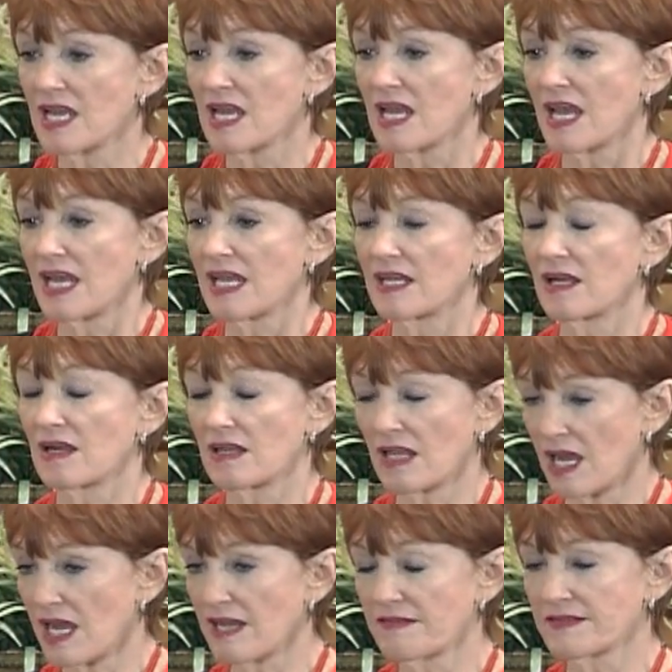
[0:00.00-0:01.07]
in our
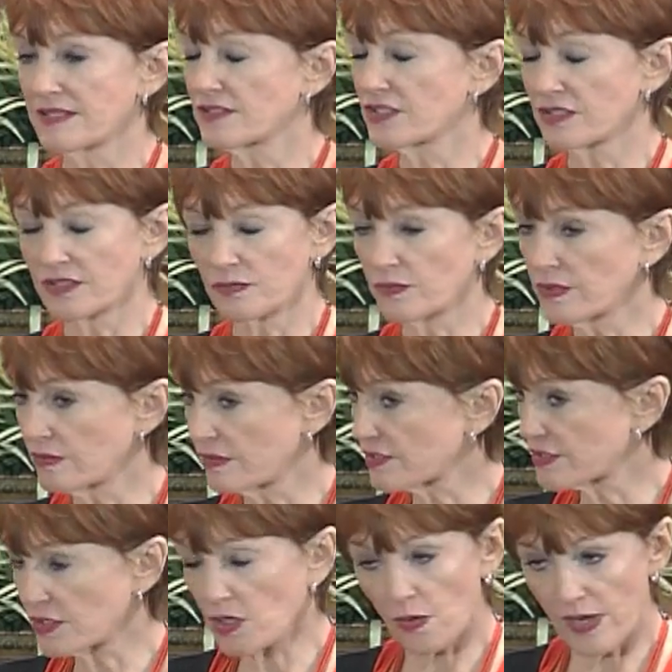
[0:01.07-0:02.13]
lives. It's just, there's
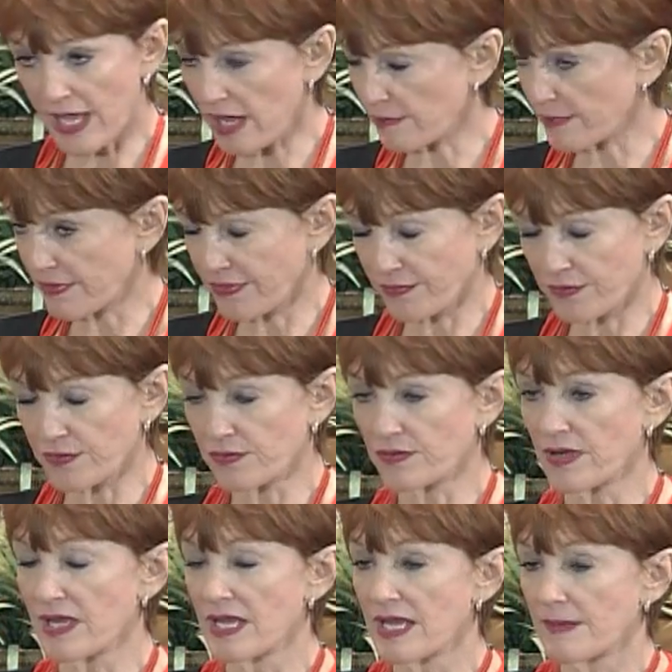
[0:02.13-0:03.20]
no way out but through,
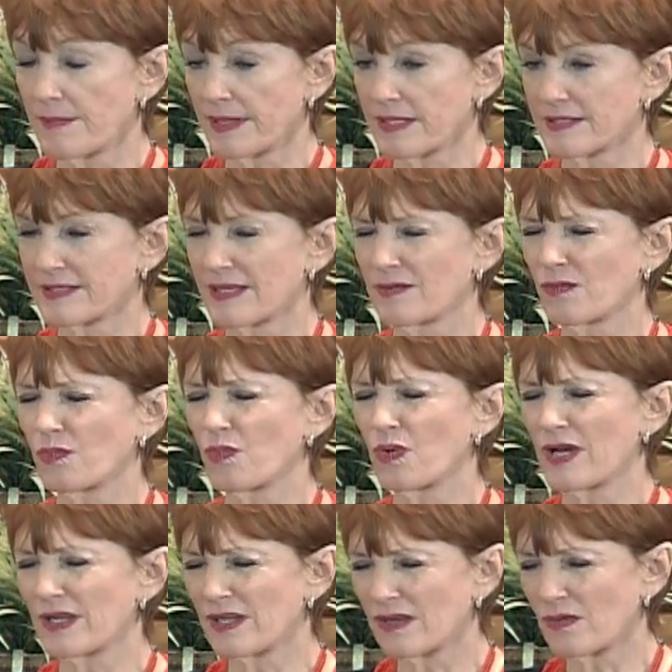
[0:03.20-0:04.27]
but it's then what
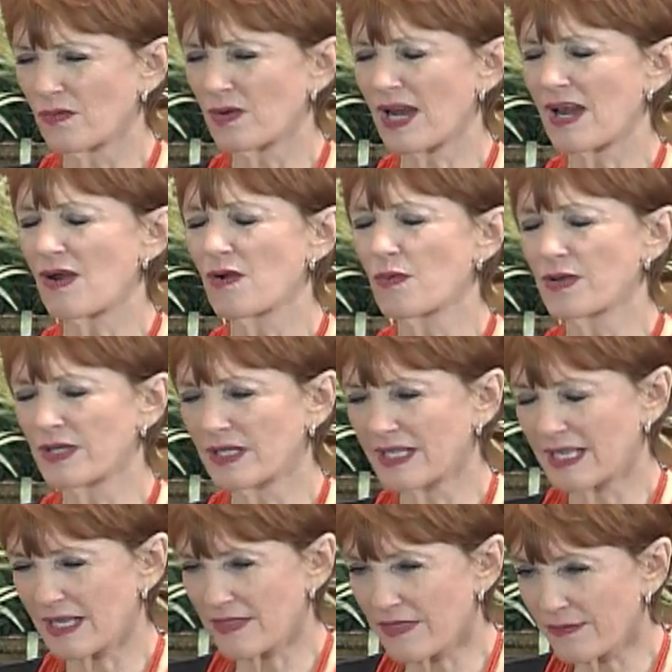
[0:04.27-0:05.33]
how are we going to get
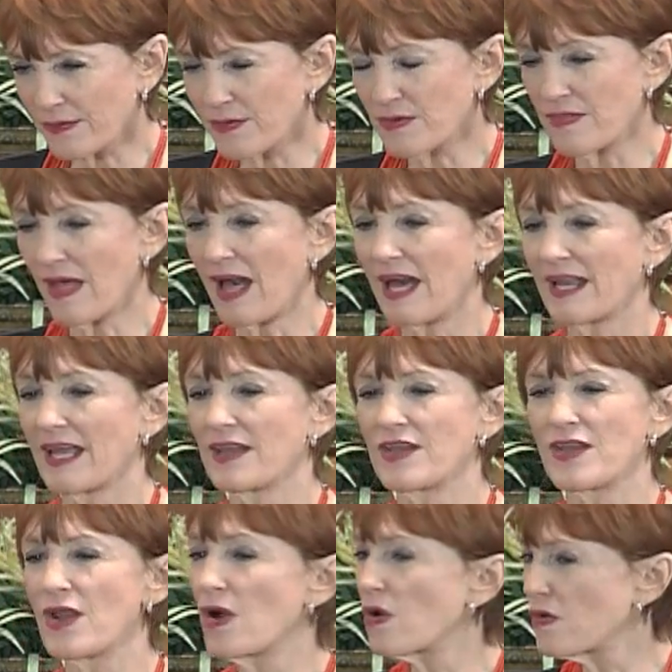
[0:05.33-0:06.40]
through that and
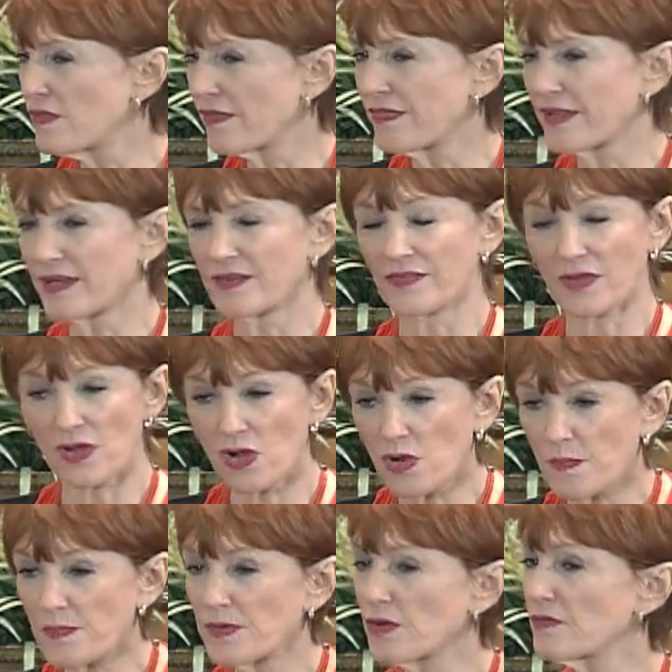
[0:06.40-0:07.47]
know that there's hope,
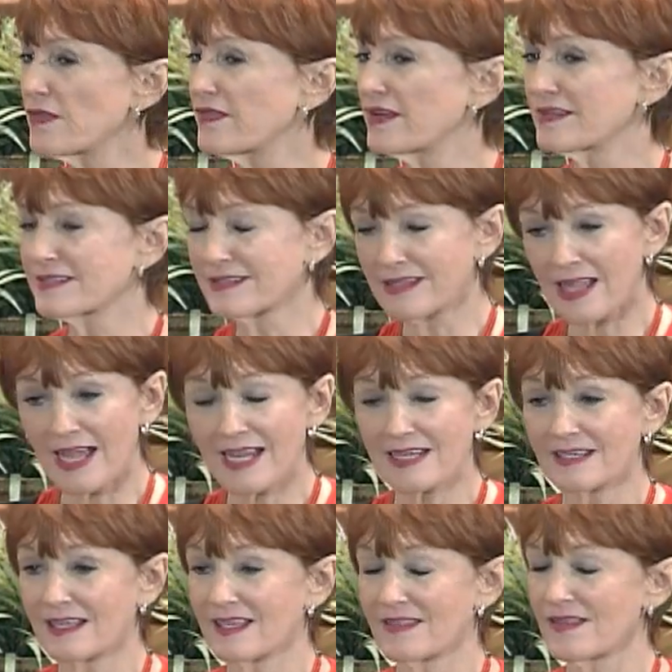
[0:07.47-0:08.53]
know that there's light,
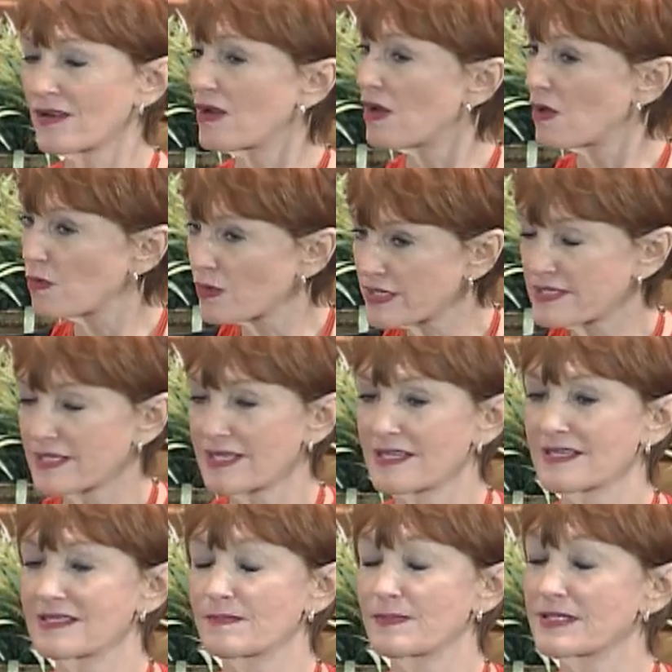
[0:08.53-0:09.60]
and there always is,
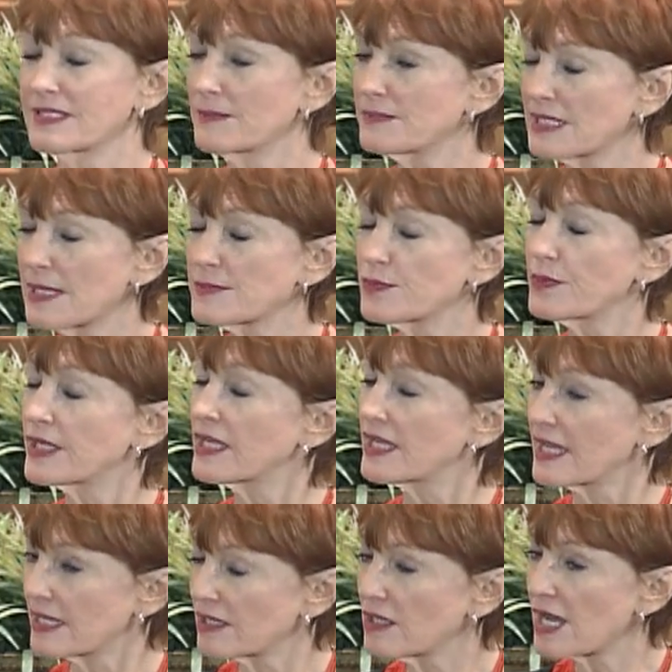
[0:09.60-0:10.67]
but sometimes we can get
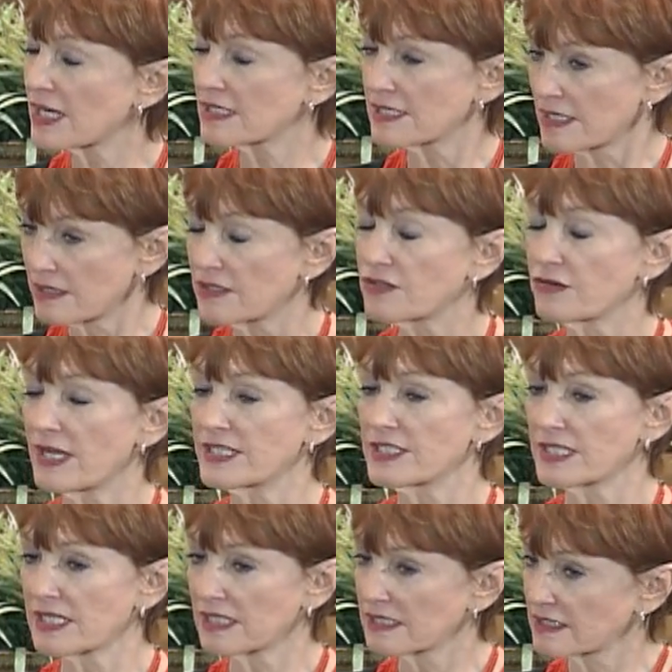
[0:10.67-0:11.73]
locked in the tragedy.
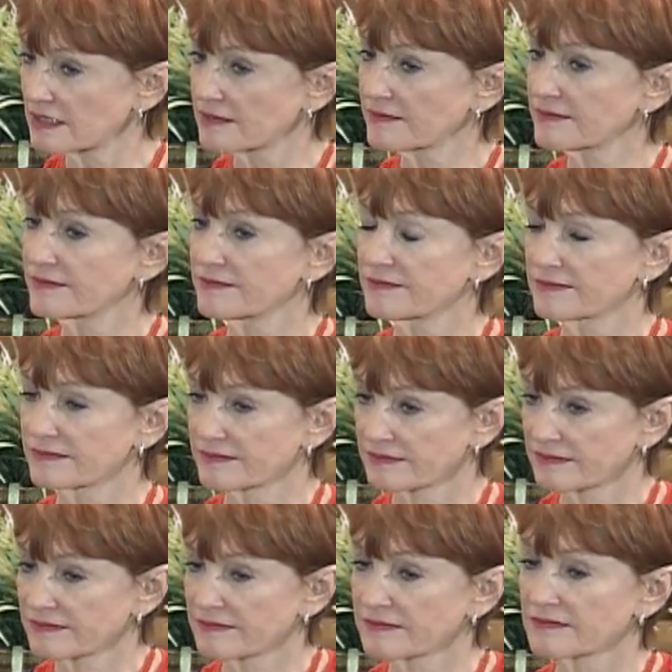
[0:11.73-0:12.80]
Yeah.
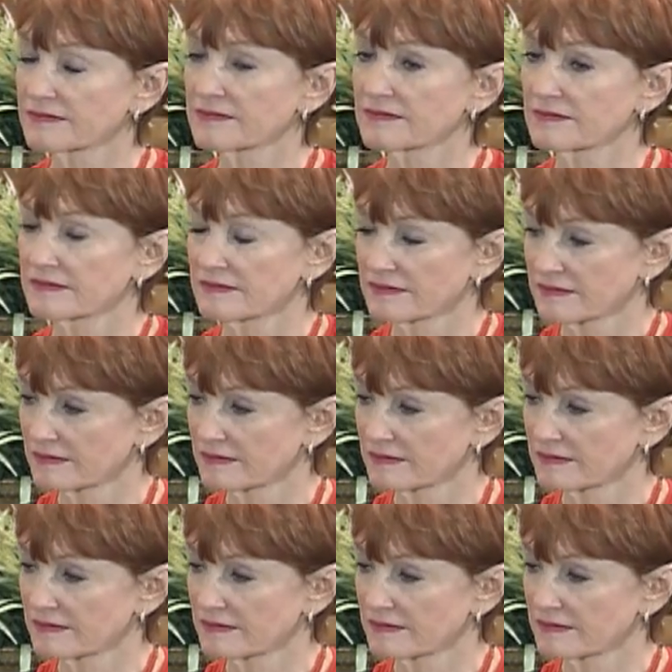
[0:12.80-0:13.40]
And at